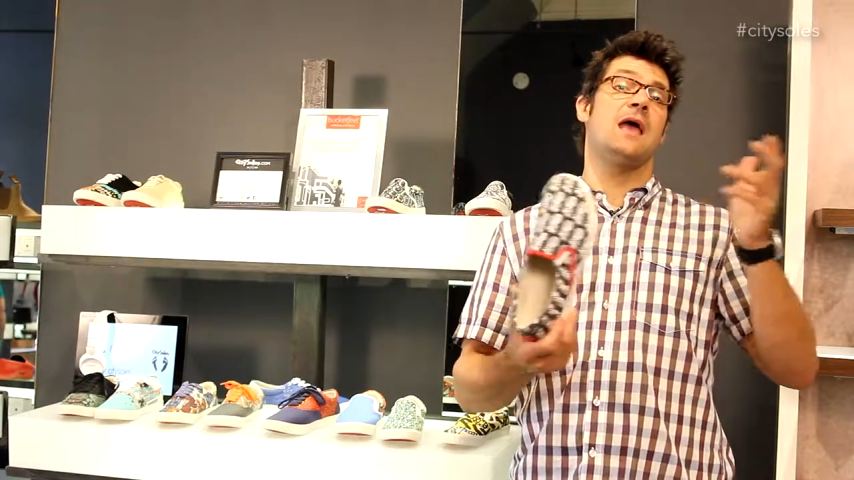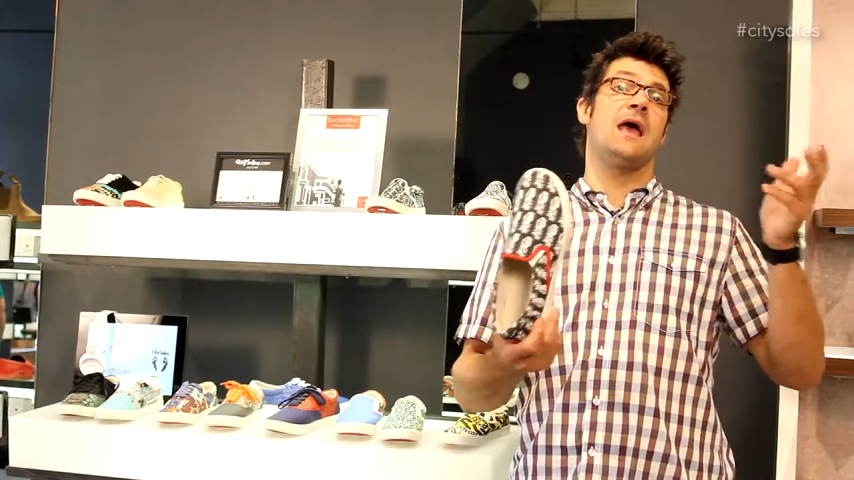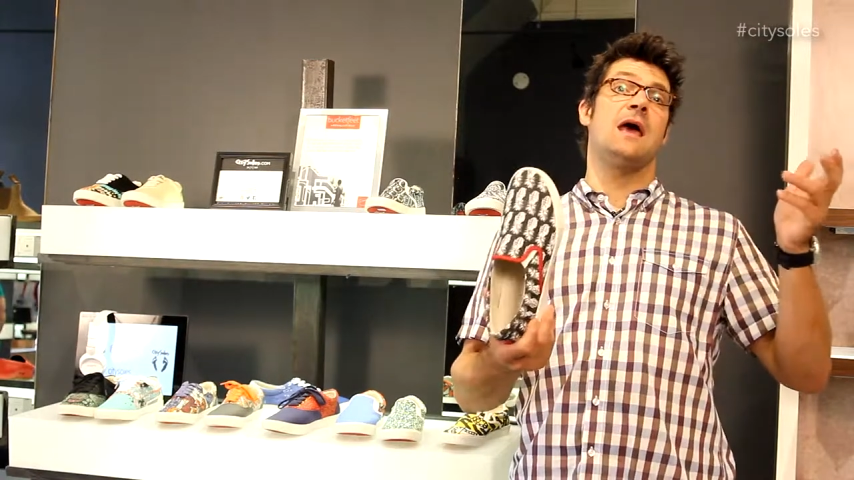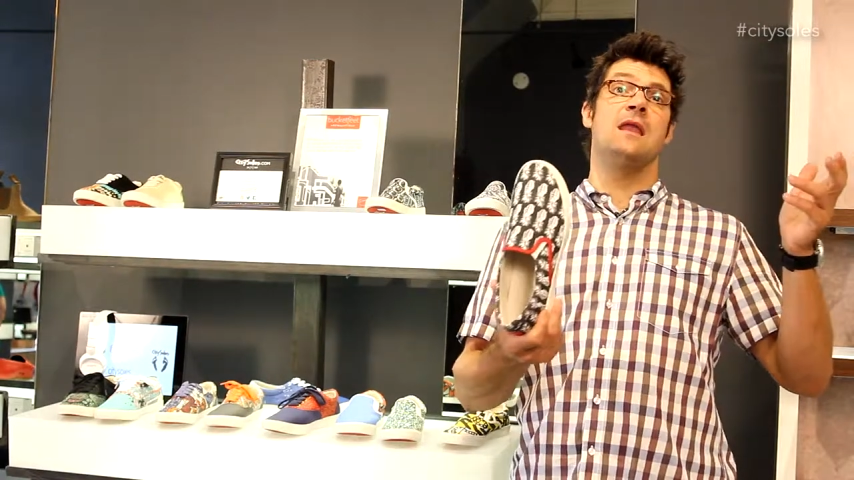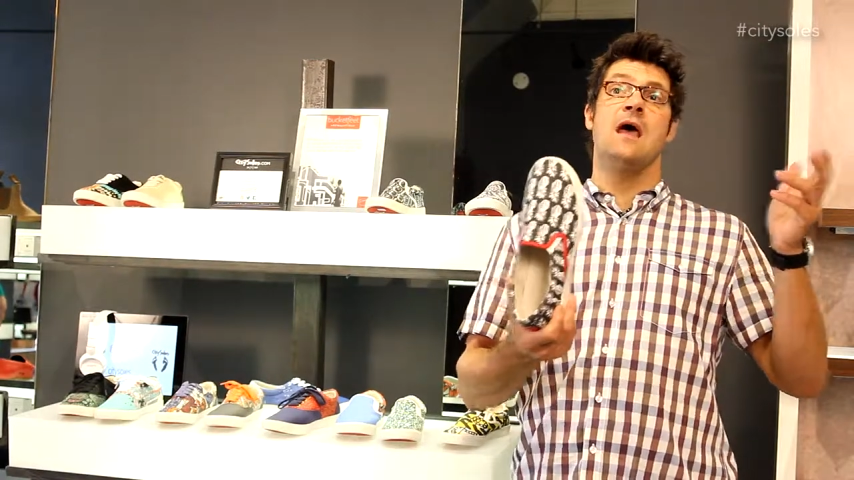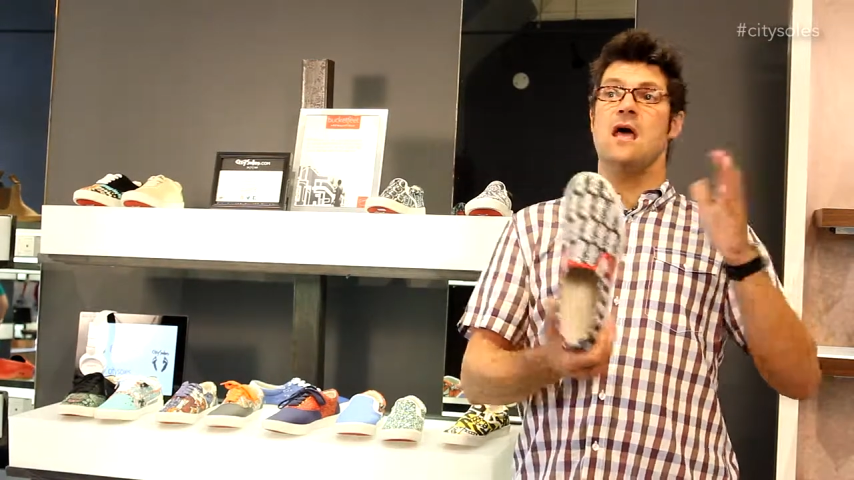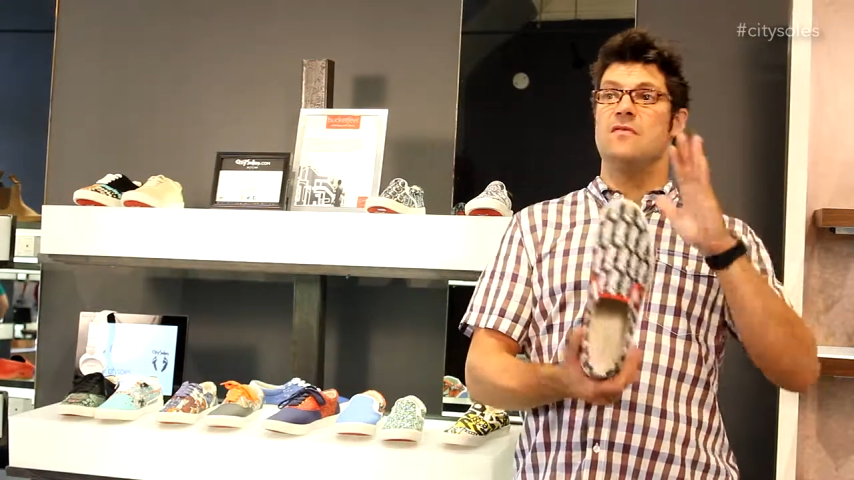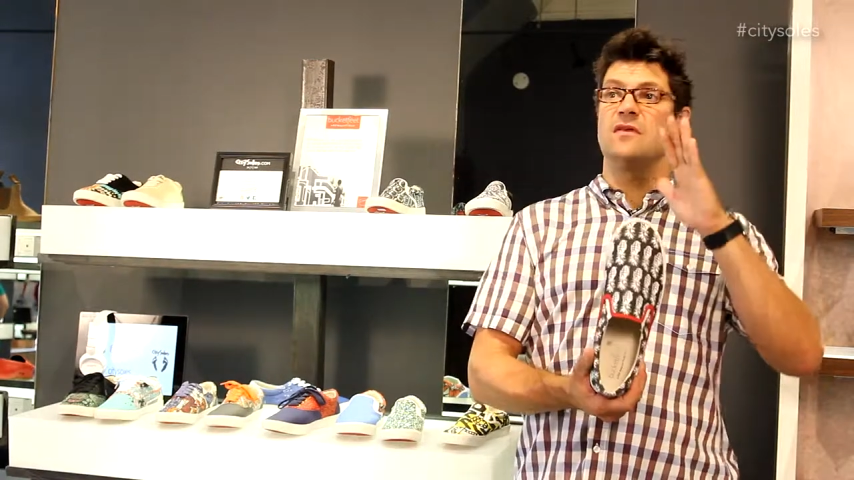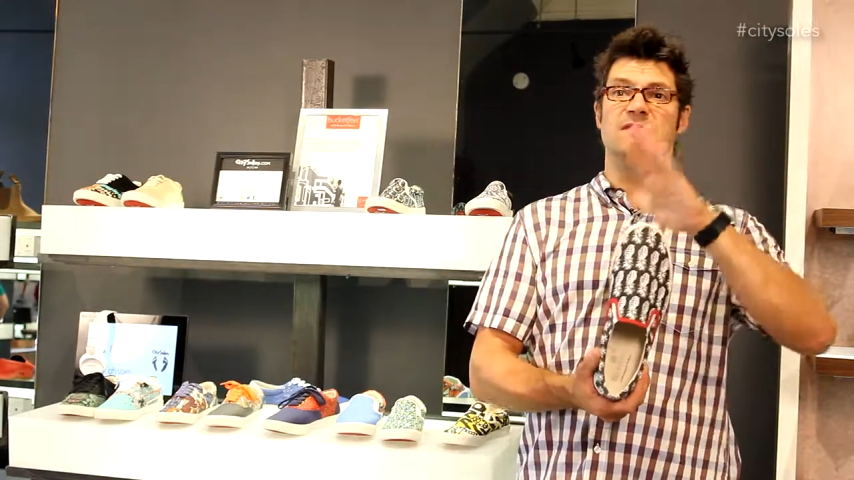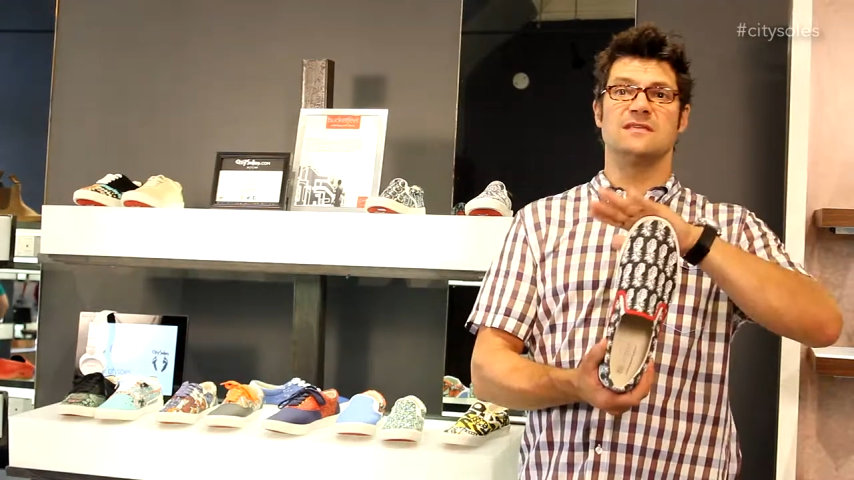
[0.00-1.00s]
and
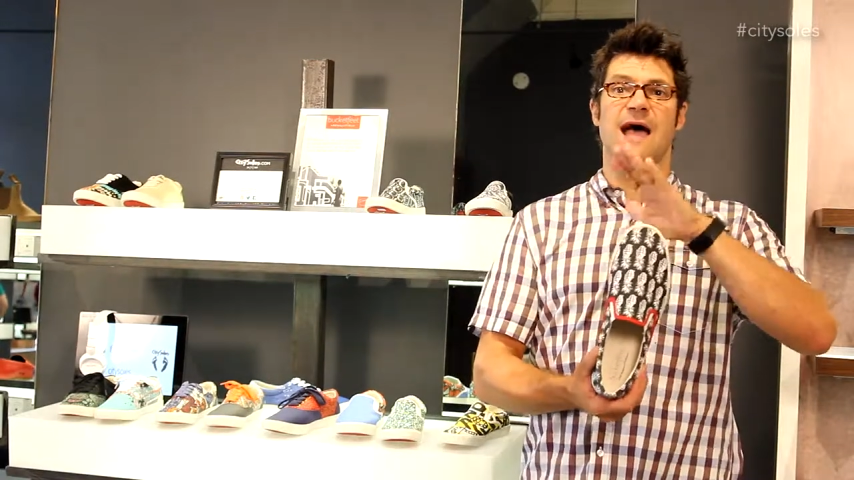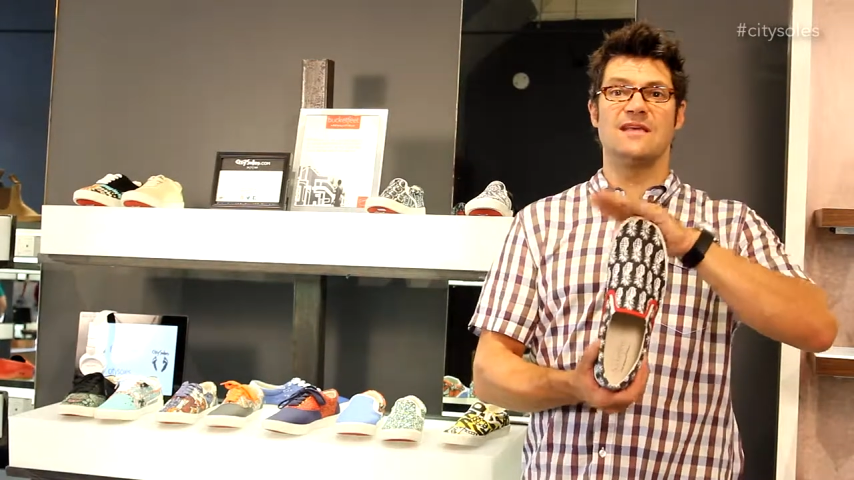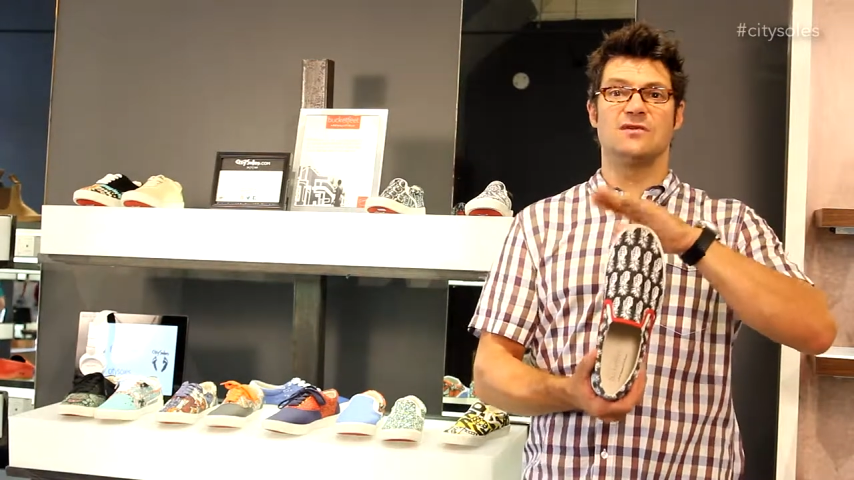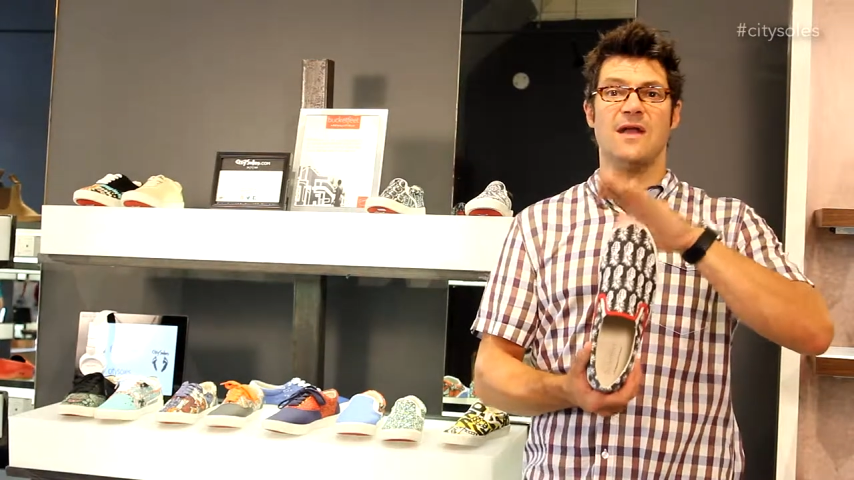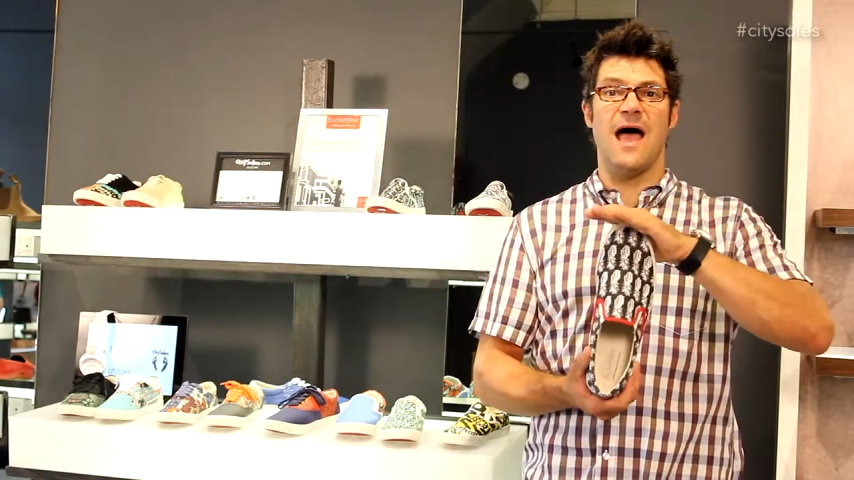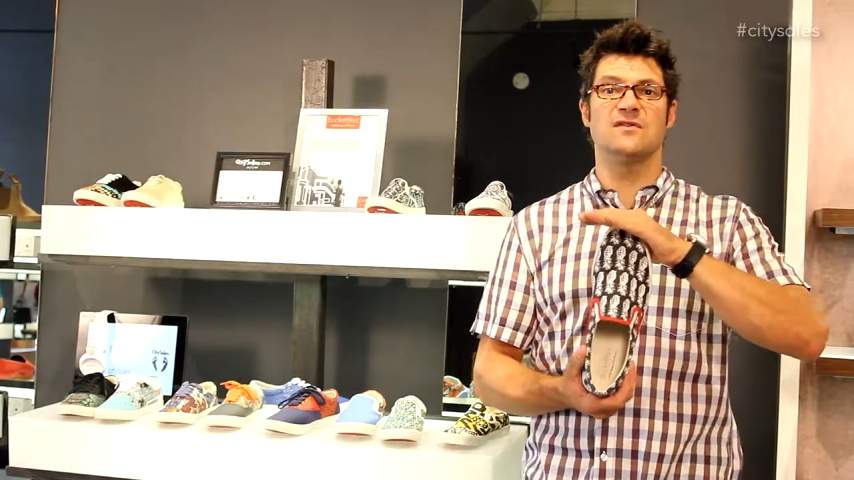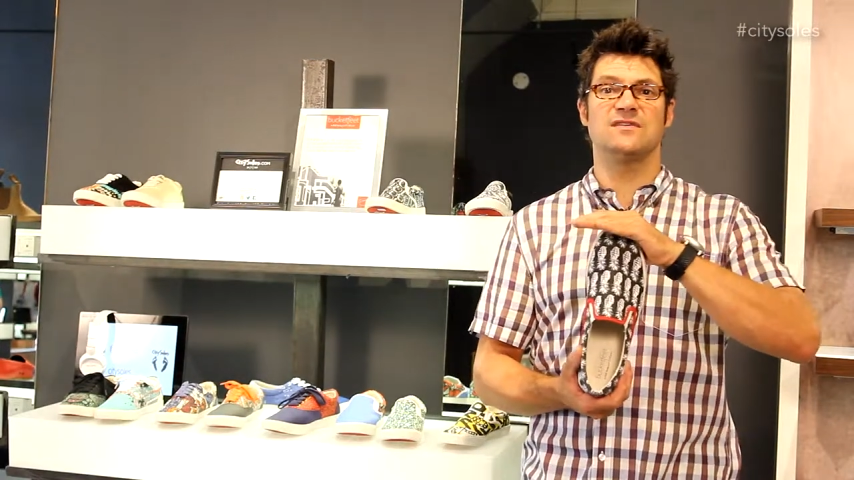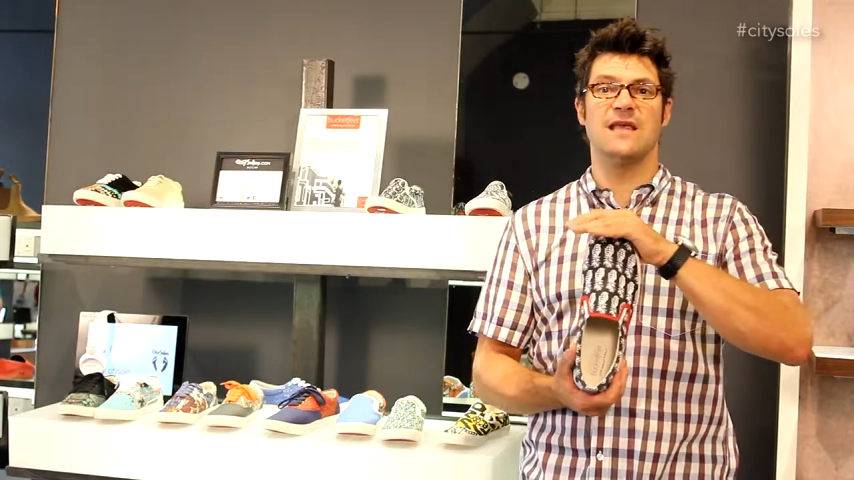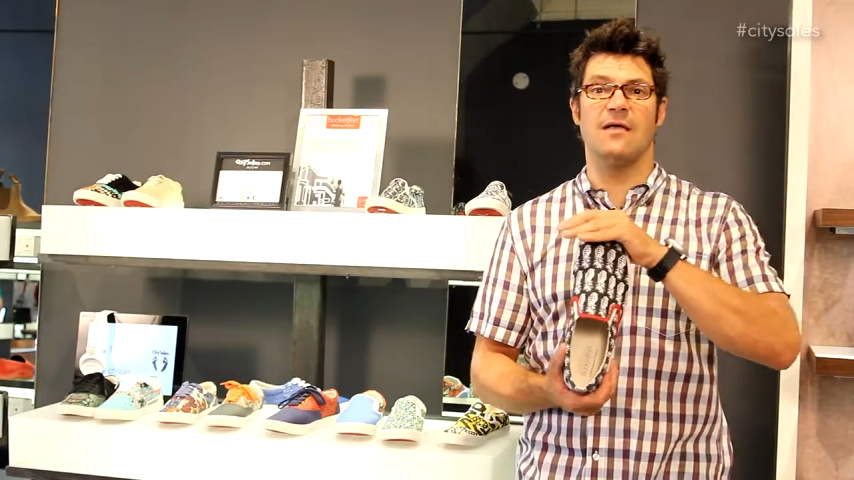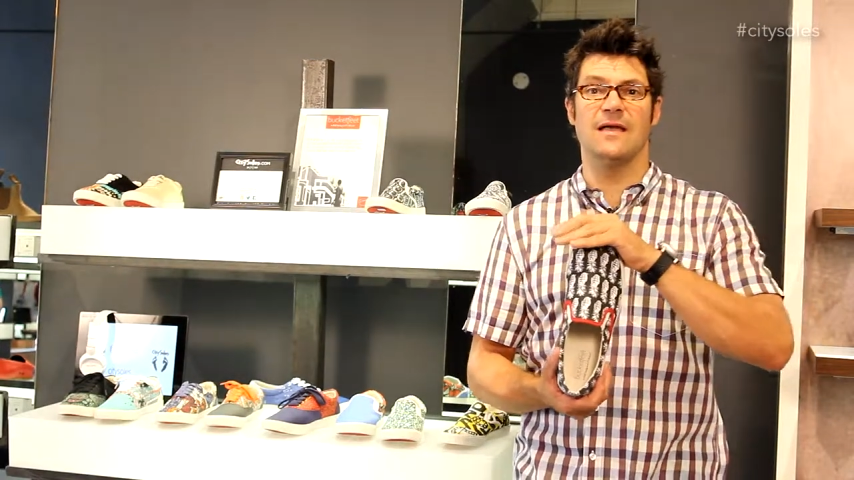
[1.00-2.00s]
I think these guys are now
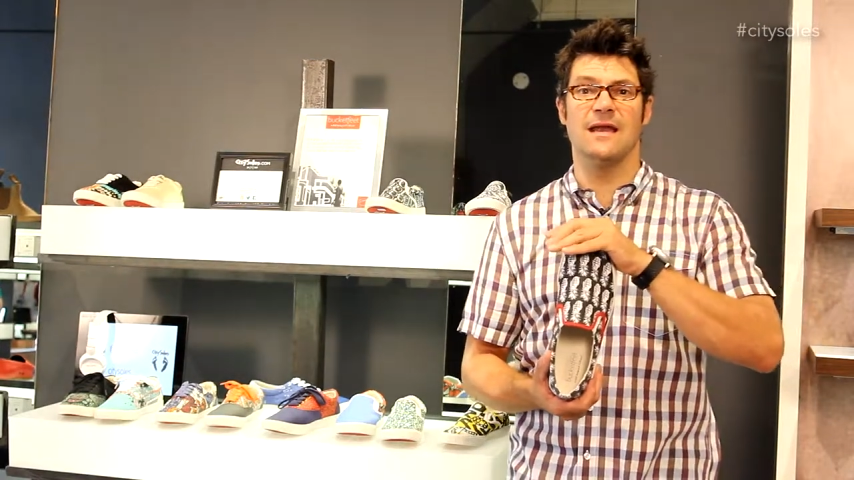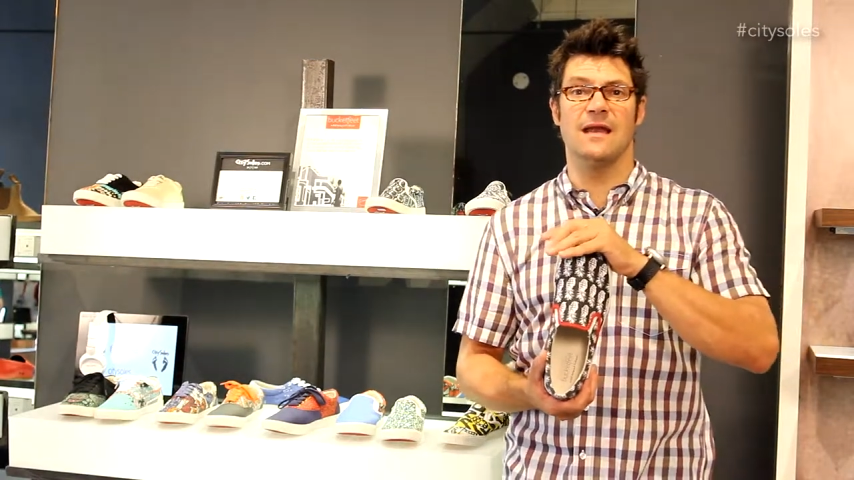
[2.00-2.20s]
selling